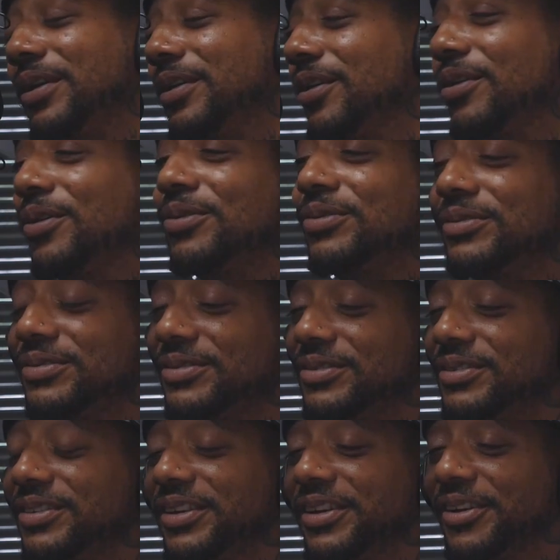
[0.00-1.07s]
oh,
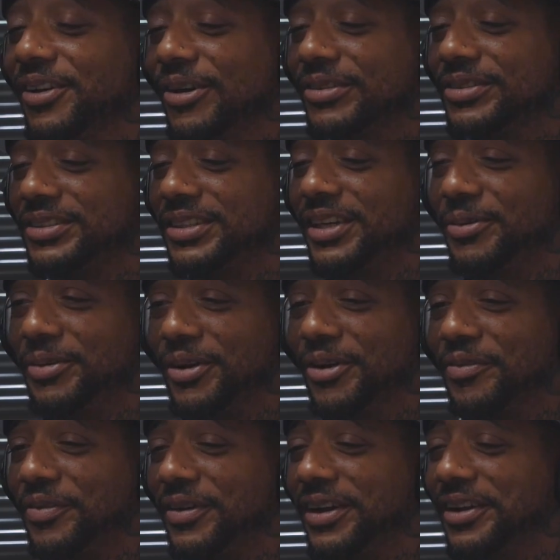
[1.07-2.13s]
you know what I'm saying? We're gonna
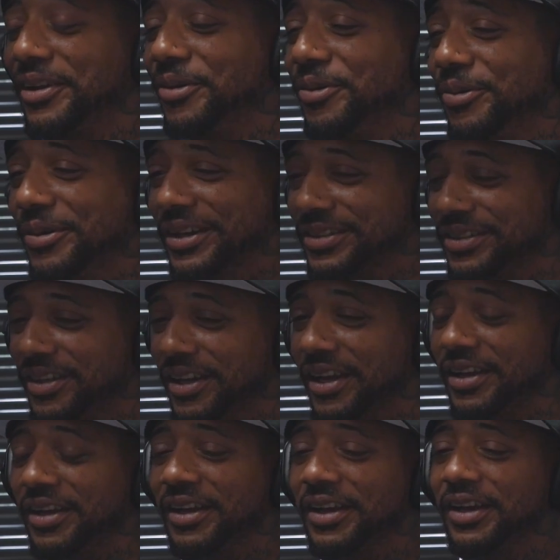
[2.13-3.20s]
find out who it is
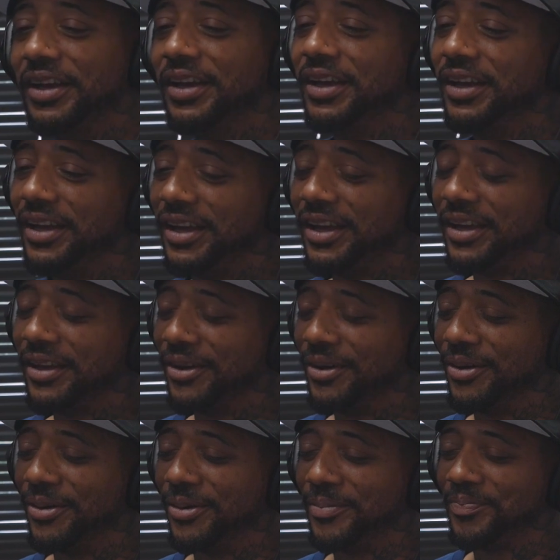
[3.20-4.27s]
today,
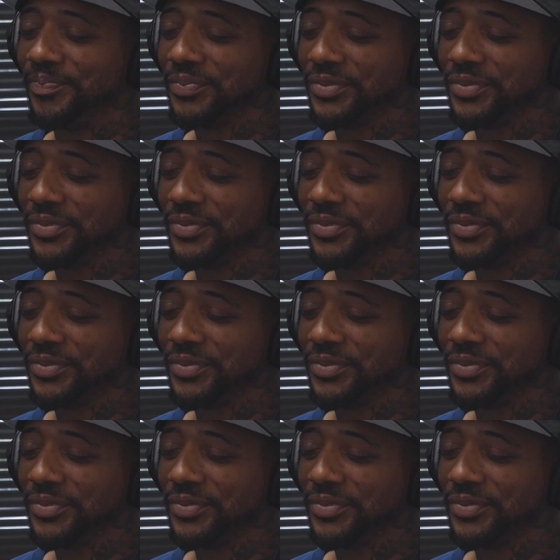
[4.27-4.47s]
and